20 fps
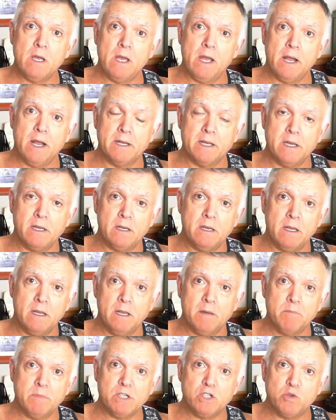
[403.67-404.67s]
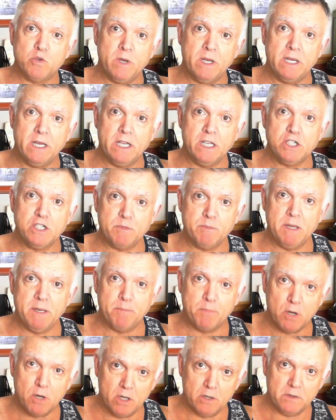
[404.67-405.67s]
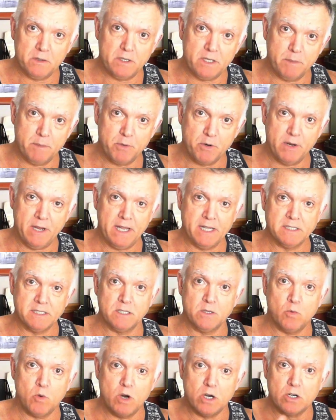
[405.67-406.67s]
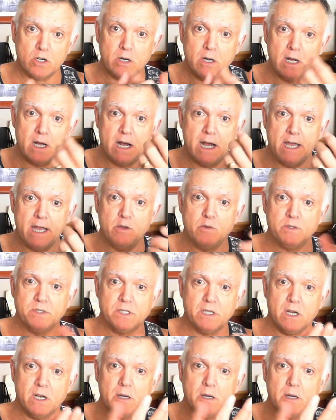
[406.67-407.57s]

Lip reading: and then in between each meatball, dip your hands in the water. I use